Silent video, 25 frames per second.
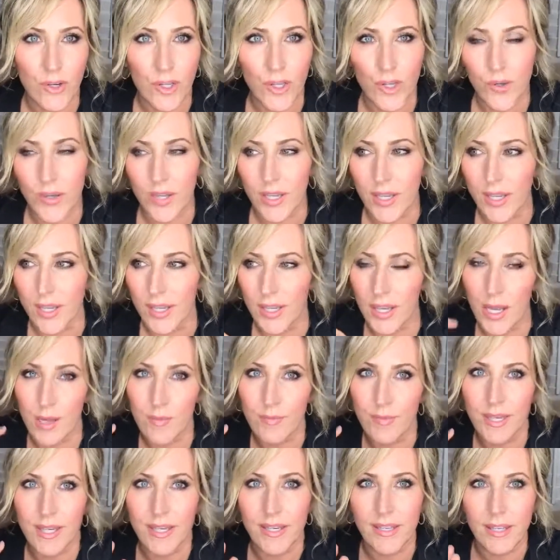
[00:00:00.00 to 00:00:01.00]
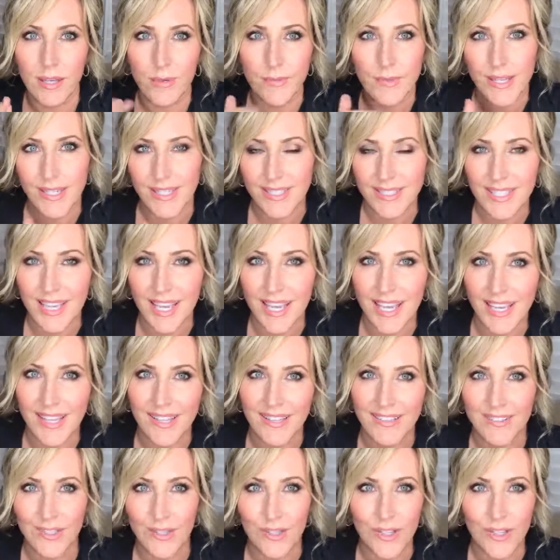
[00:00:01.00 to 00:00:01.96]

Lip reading: you can get a medium and a tan.